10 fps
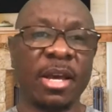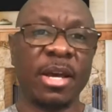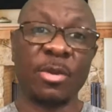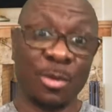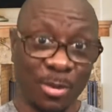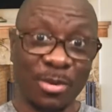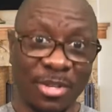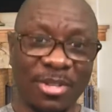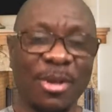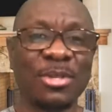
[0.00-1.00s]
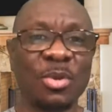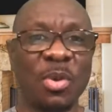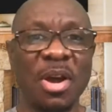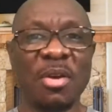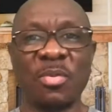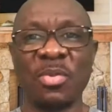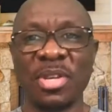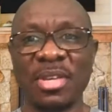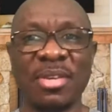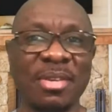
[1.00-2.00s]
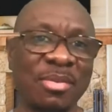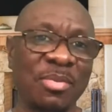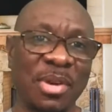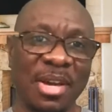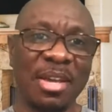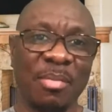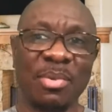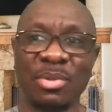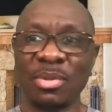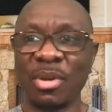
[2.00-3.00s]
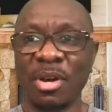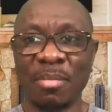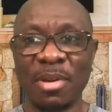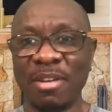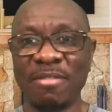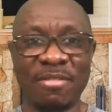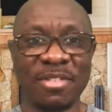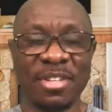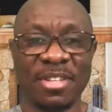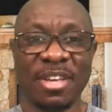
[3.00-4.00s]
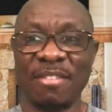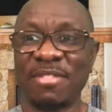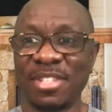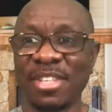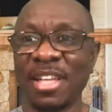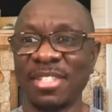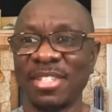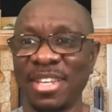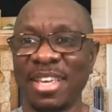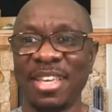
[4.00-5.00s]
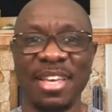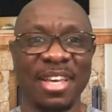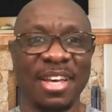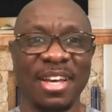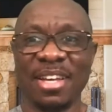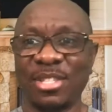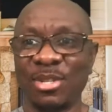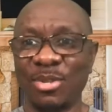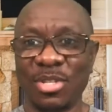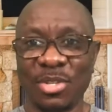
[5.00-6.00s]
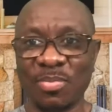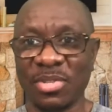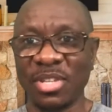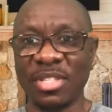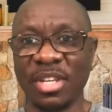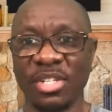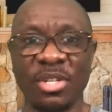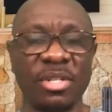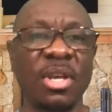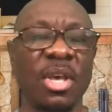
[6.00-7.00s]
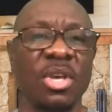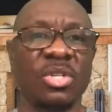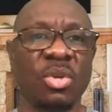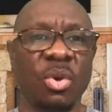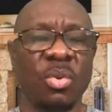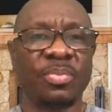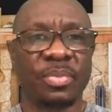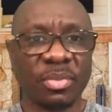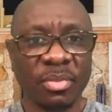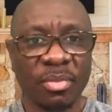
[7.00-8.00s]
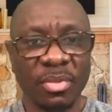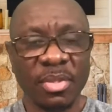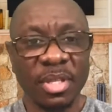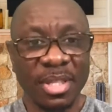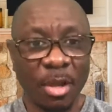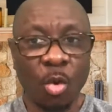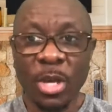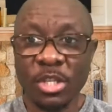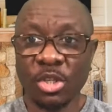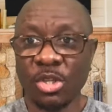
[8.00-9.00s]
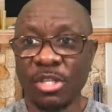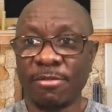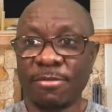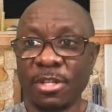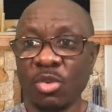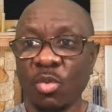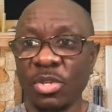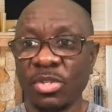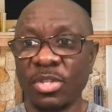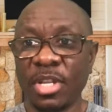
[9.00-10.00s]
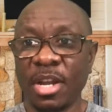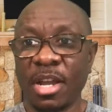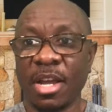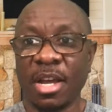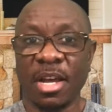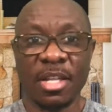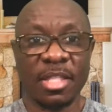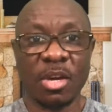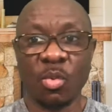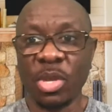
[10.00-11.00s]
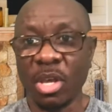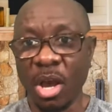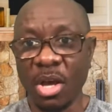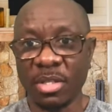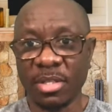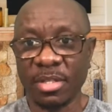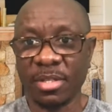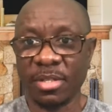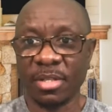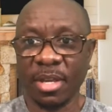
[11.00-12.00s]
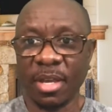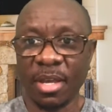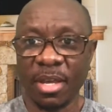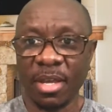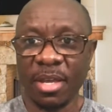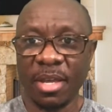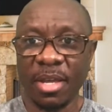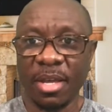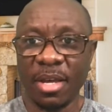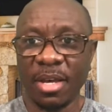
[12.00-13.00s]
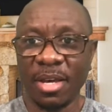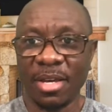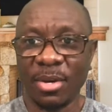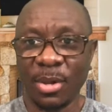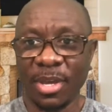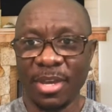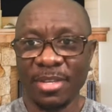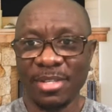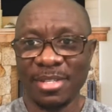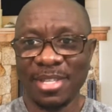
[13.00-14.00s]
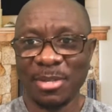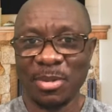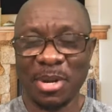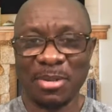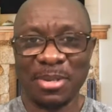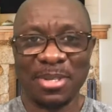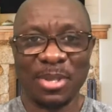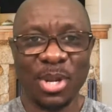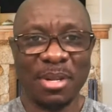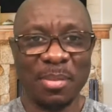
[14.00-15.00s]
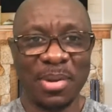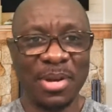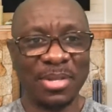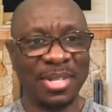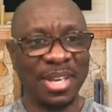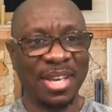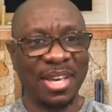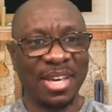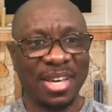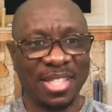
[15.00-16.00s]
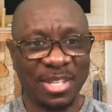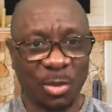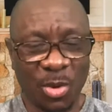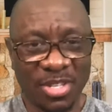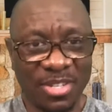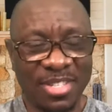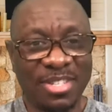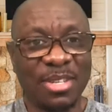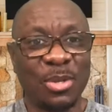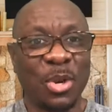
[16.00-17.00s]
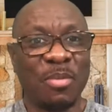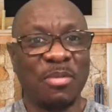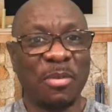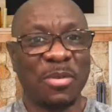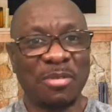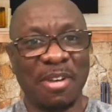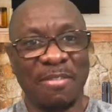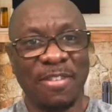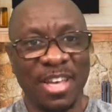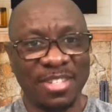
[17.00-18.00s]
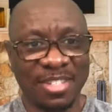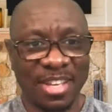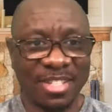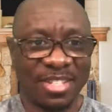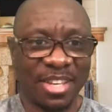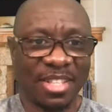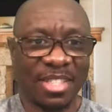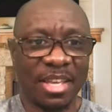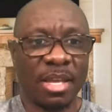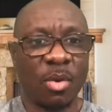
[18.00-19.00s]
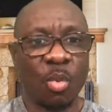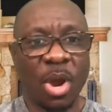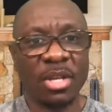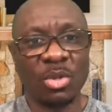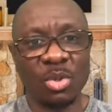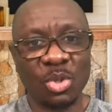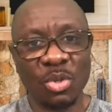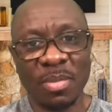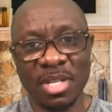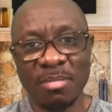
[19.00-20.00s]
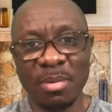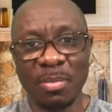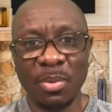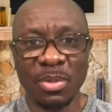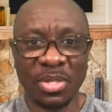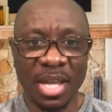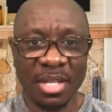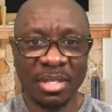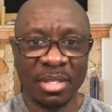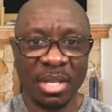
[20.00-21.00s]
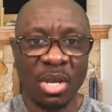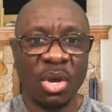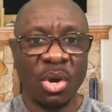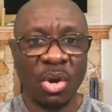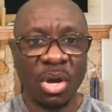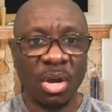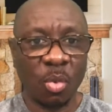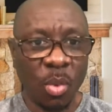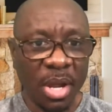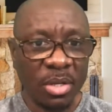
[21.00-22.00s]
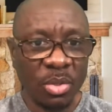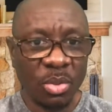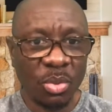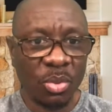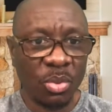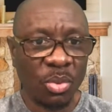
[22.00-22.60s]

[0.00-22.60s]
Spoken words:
you're the reason also why we were able to come every Saturday to do this presentation. So the first question that we got is, okay, so that's was just talking about. This question is also coming from one of our fans, and he said, why do so many people start, why do